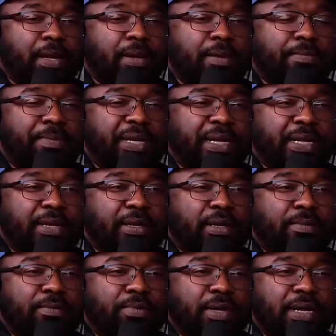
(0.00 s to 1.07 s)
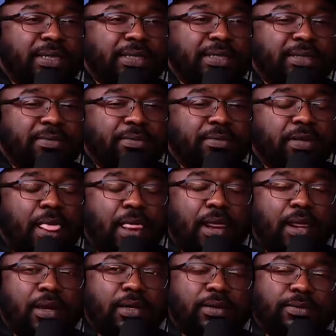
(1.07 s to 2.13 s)
Uh, B uh, Brian Sim.
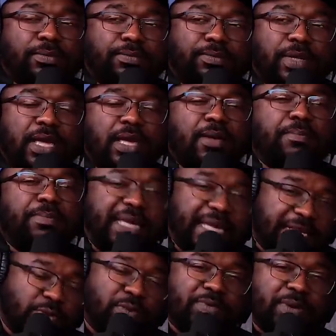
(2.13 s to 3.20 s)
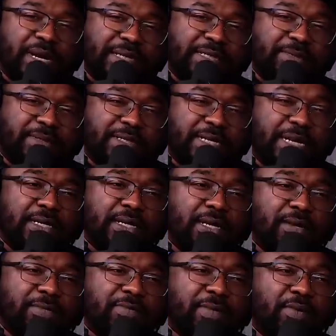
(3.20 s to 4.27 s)
BS with Brian
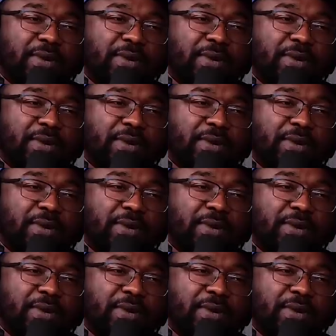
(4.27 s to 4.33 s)
Simpson.com is my